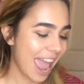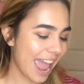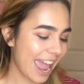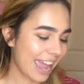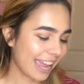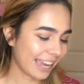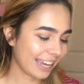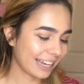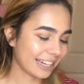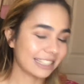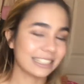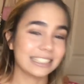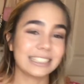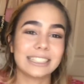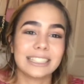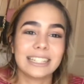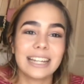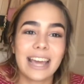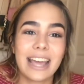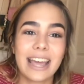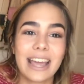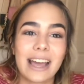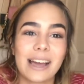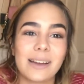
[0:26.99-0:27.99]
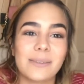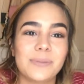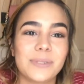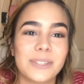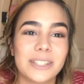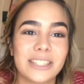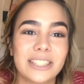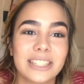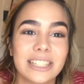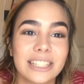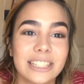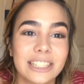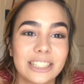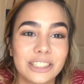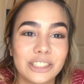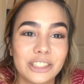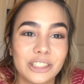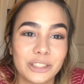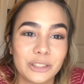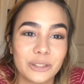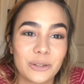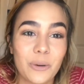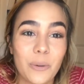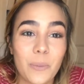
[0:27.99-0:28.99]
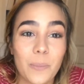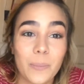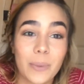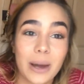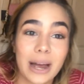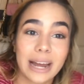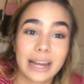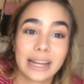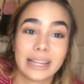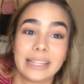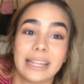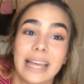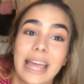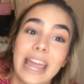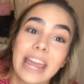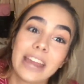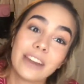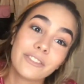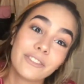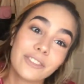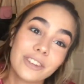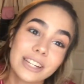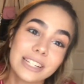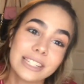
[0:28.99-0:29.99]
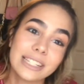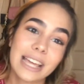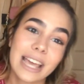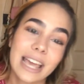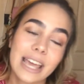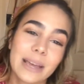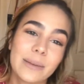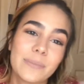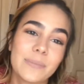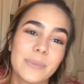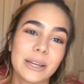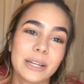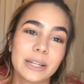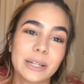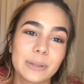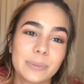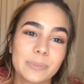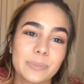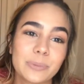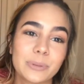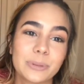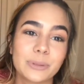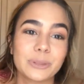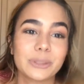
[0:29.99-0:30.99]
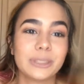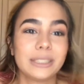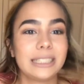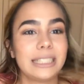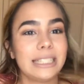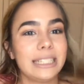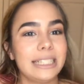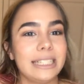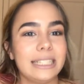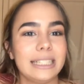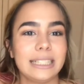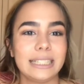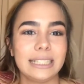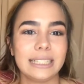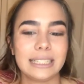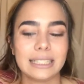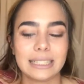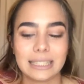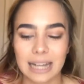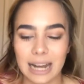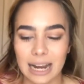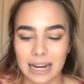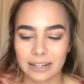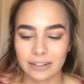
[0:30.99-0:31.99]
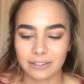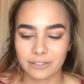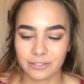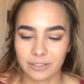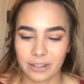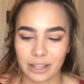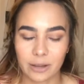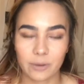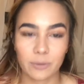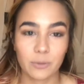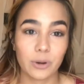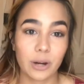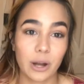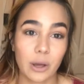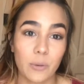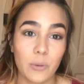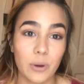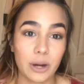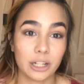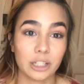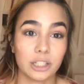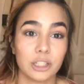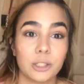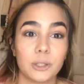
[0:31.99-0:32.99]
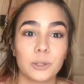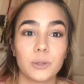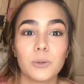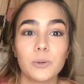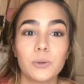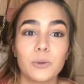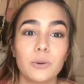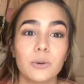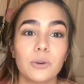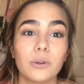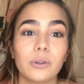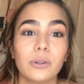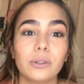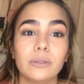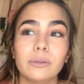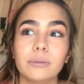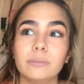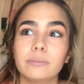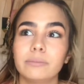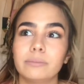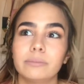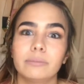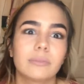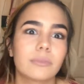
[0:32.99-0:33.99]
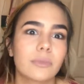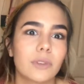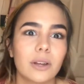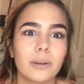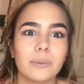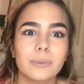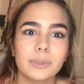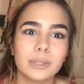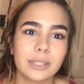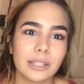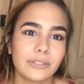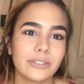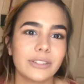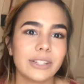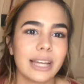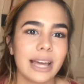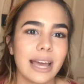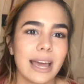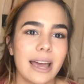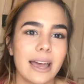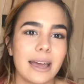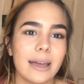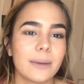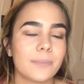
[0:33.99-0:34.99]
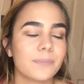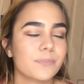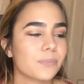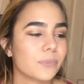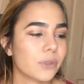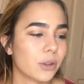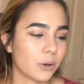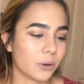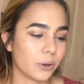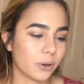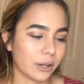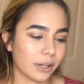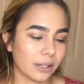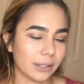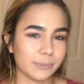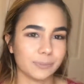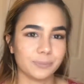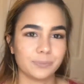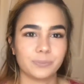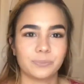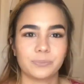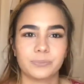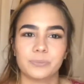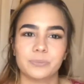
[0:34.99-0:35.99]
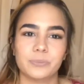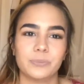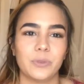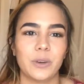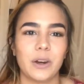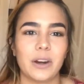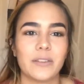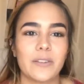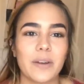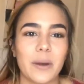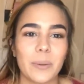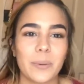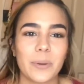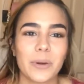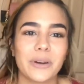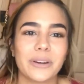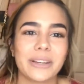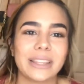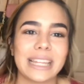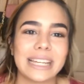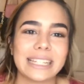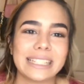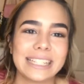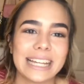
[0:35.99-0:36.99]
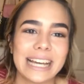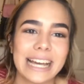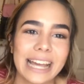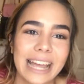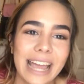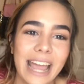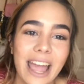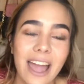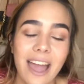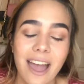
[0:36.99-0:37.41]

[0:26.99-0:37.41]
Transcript: And today I'm just gonna do my everyday makeup routine, kind of like what I wear to school almost every day or wherever I'm going that day.